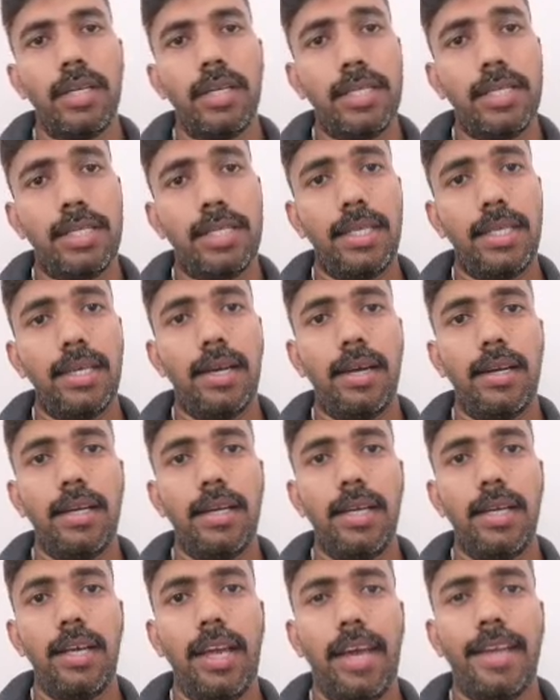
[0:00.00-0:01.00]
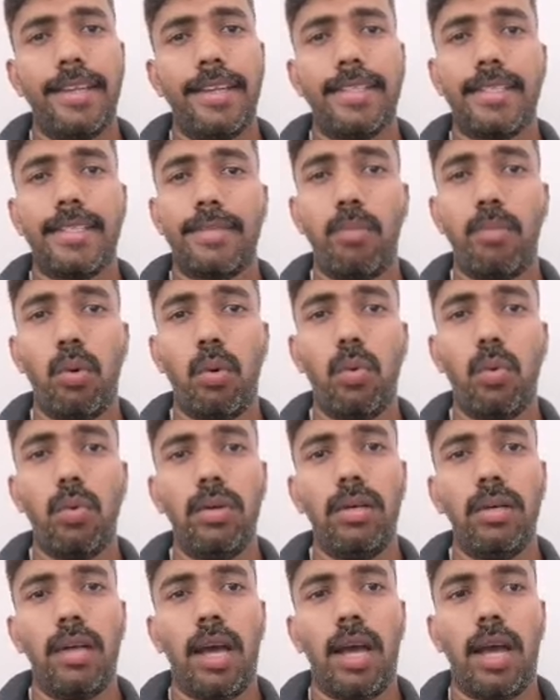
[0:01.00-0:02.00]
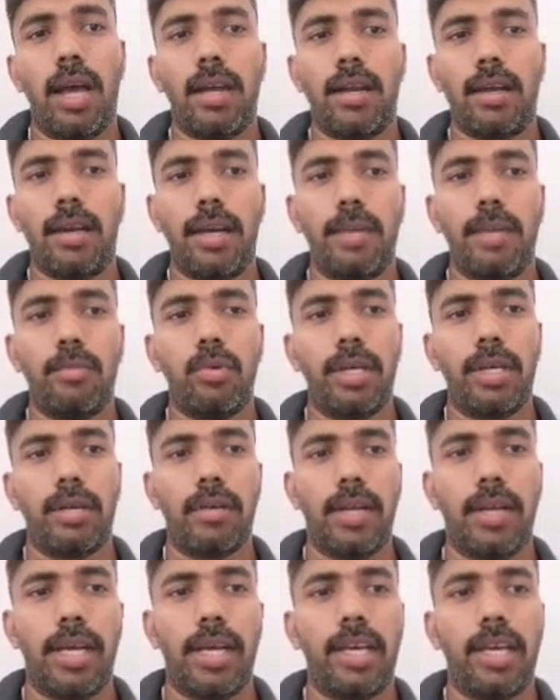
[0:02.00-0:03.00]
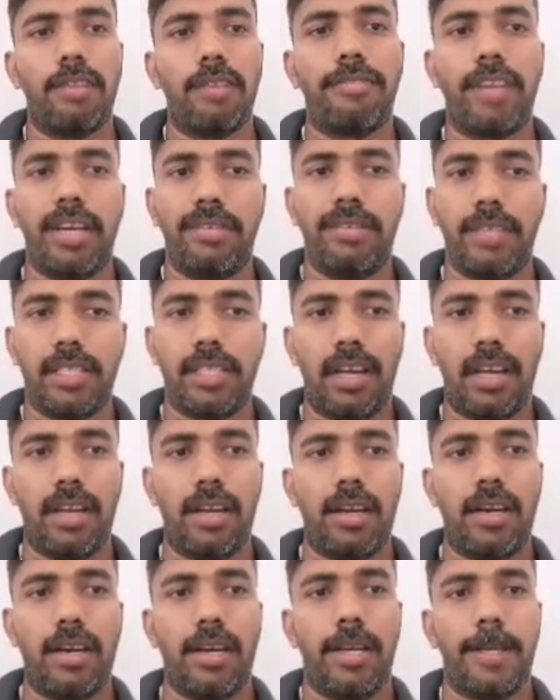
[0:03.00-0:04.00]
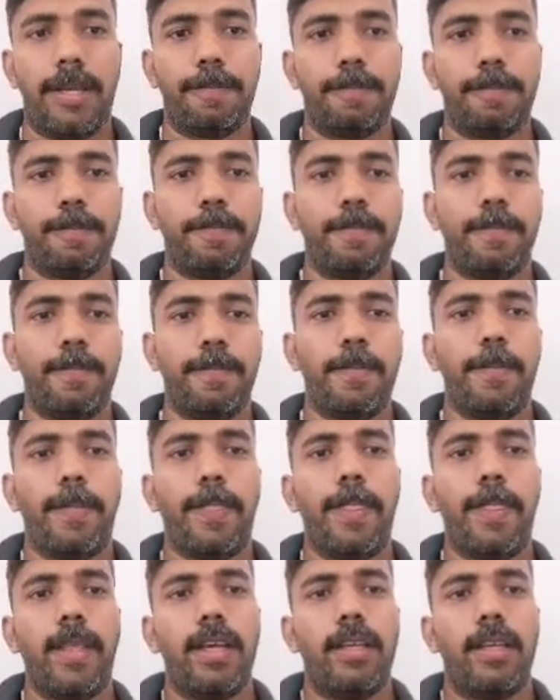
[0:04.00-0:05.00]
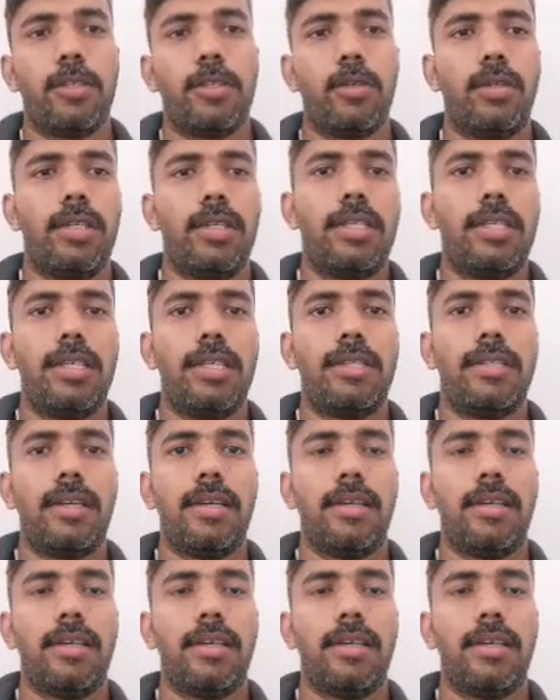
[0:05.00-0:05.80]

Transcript: tRNA and small rRNA molecule like 5S rRNA. So these